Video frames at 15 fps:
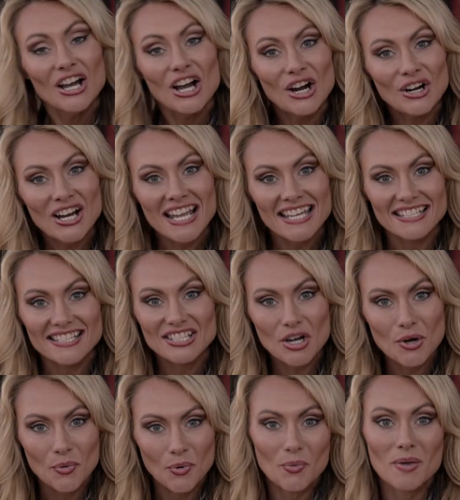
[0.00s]
All right,
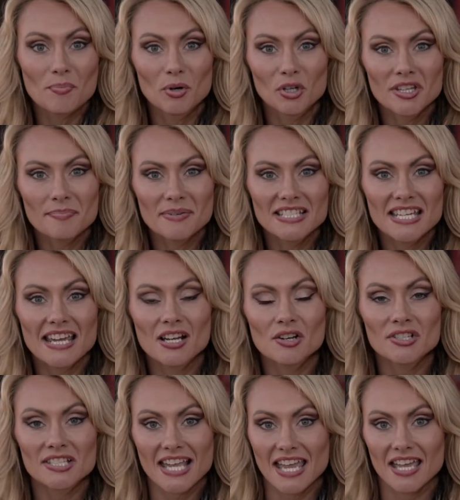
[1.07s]
so we pulled the
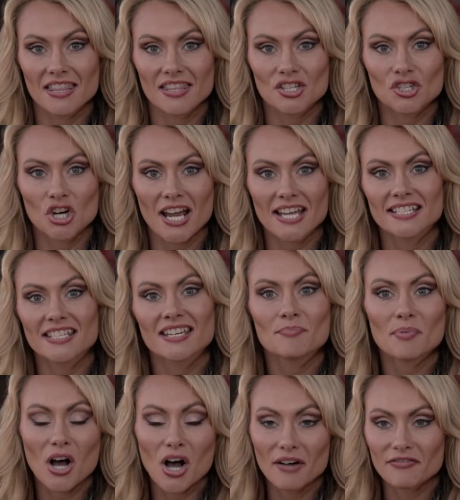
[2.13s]
potatoes and the tri-tip
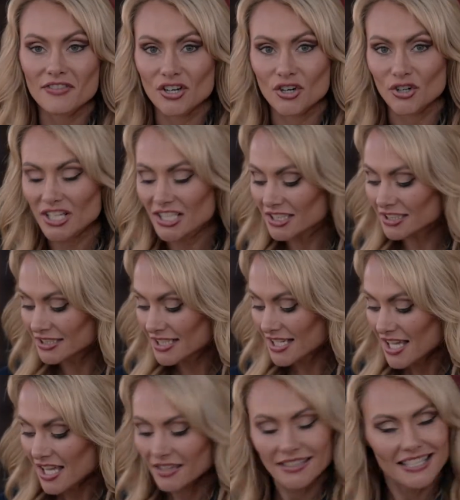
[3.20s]
off the grill.
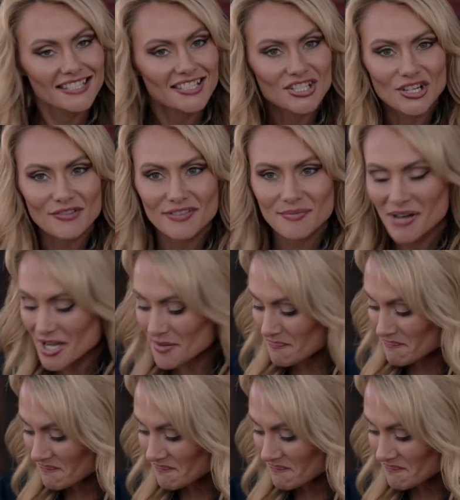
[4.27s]
Let's serve them up.